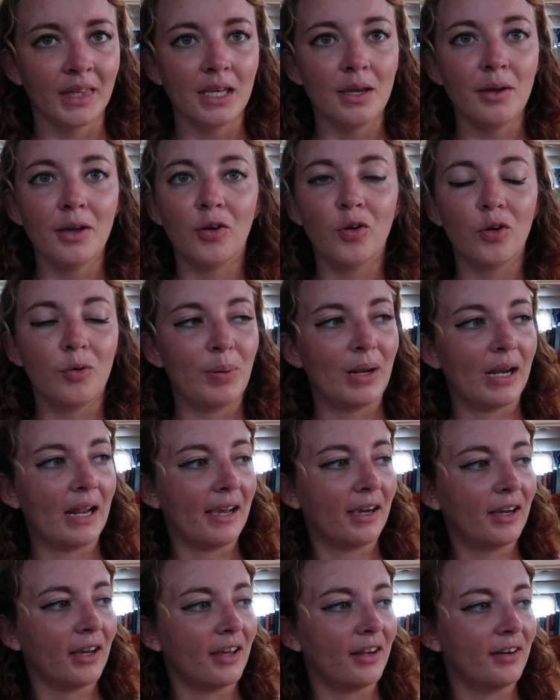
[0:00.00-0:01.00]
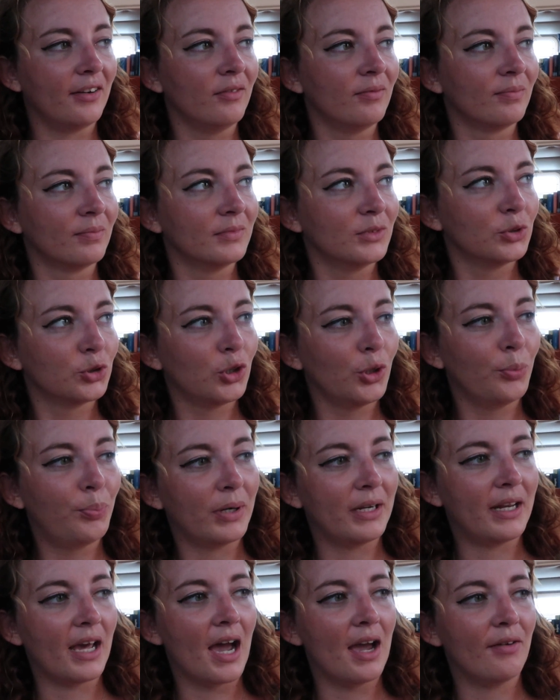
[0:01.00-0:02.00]
Yeah, it could be like a
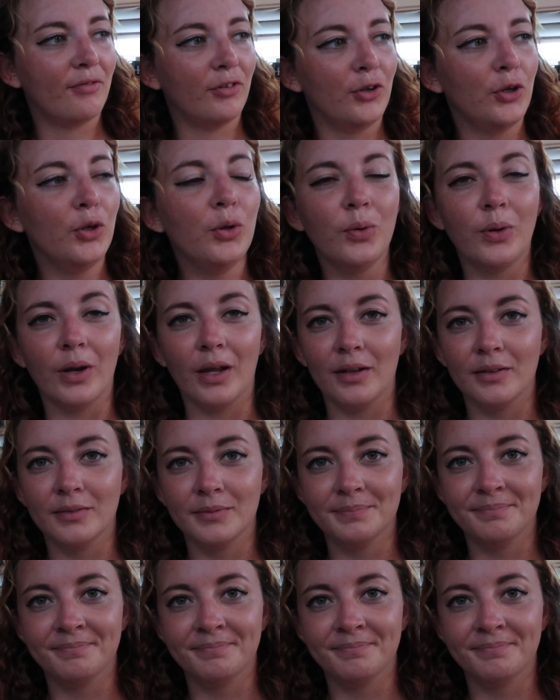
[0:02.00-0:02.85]
super diver nuder.